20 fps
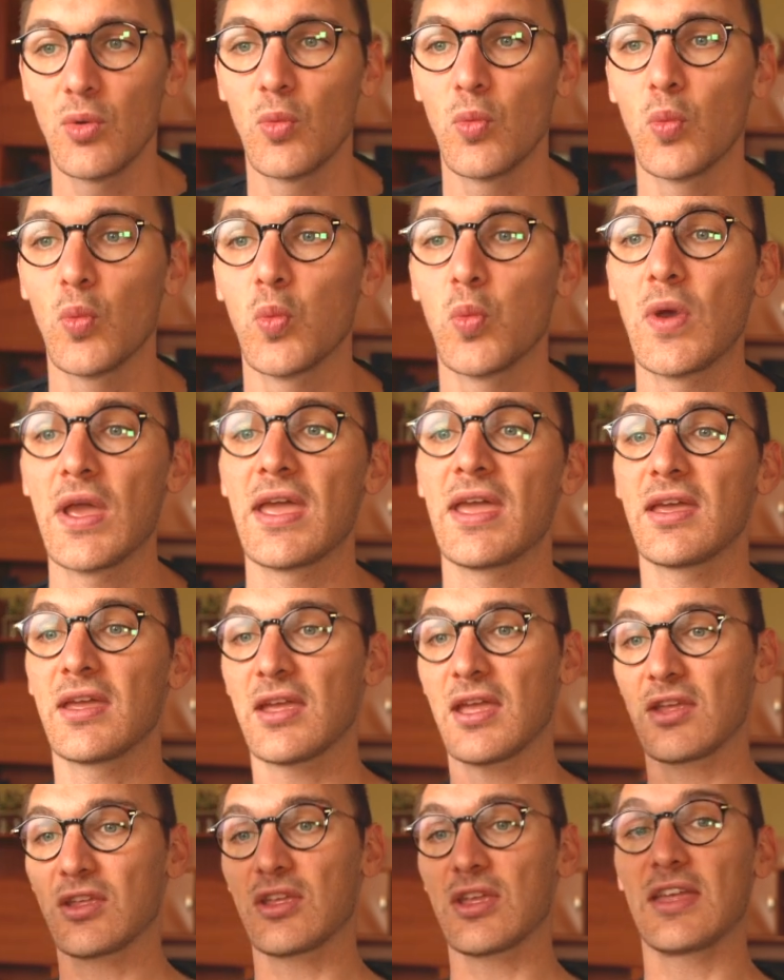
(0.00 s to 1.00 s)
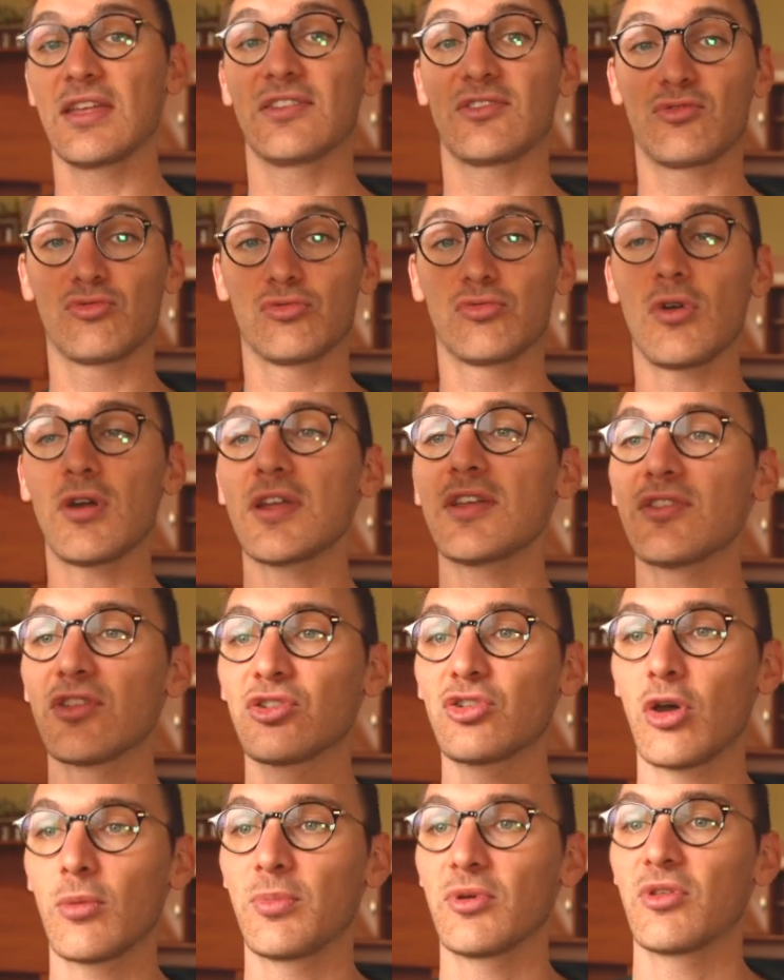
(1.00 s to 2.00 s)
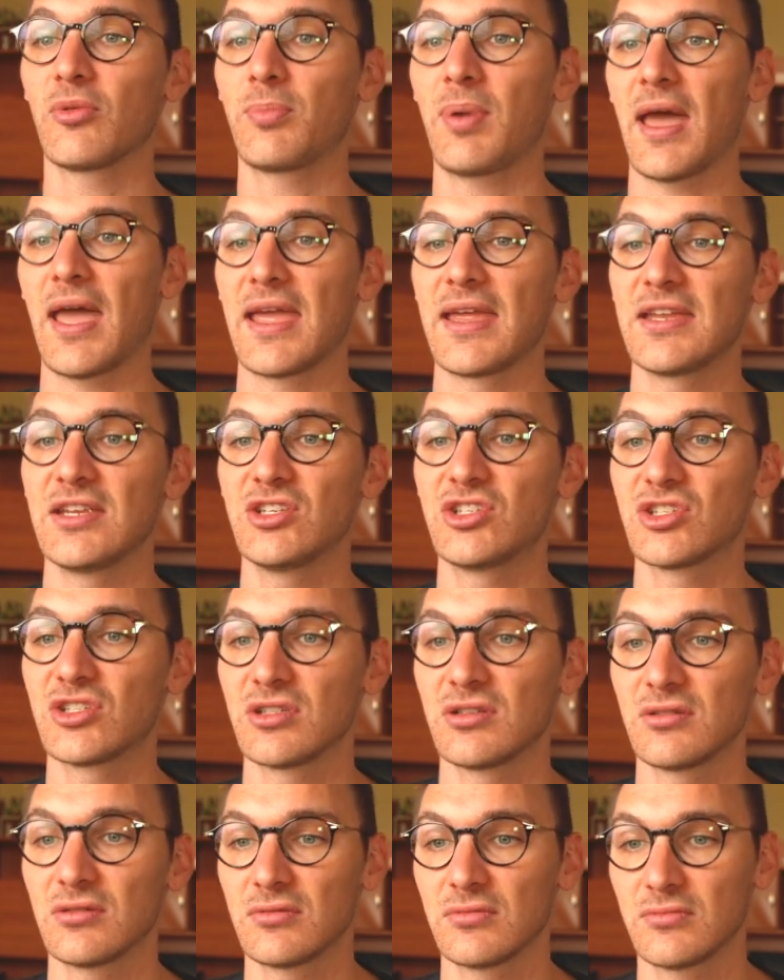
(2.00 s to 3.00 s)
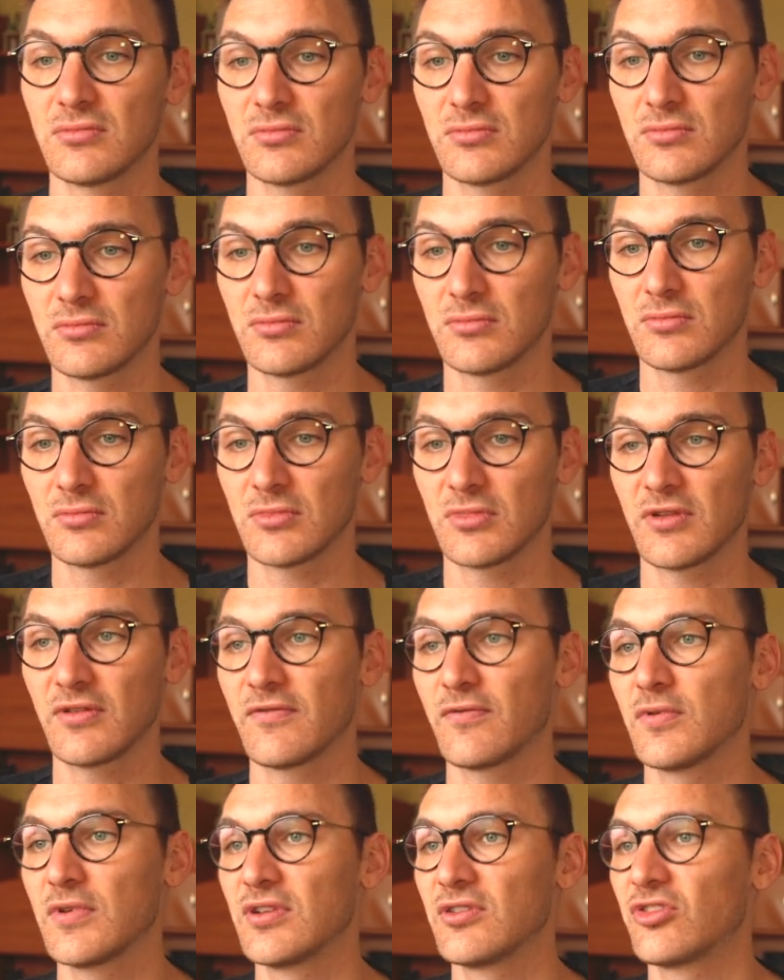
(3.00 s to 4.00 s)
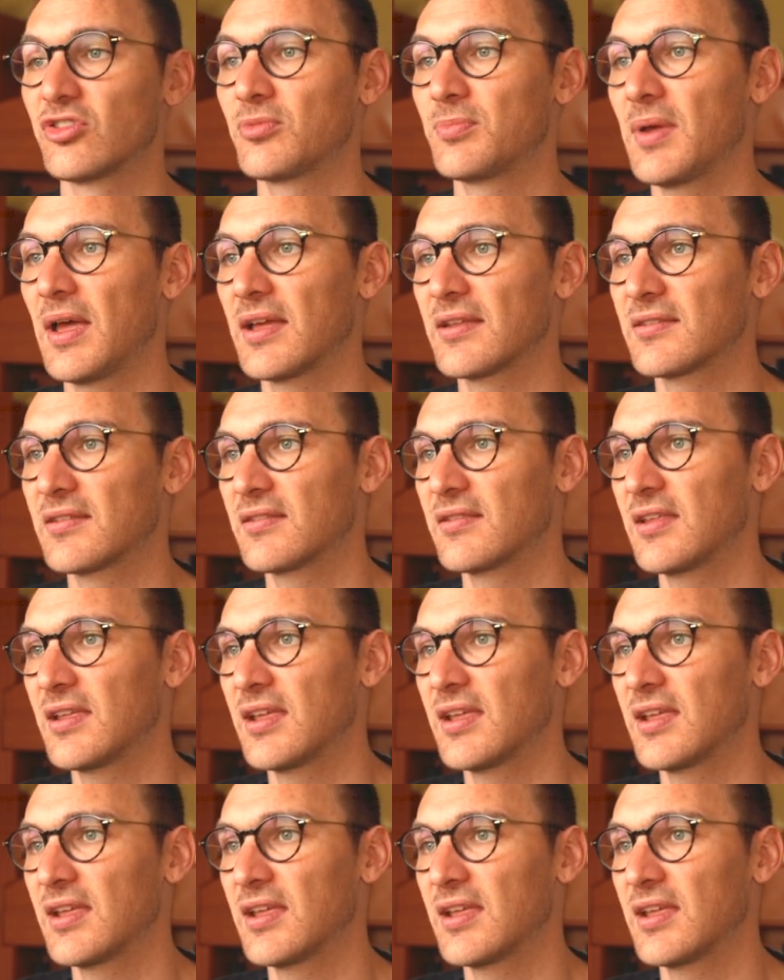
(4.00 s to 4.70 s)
it's right at the top of the page. If we inspect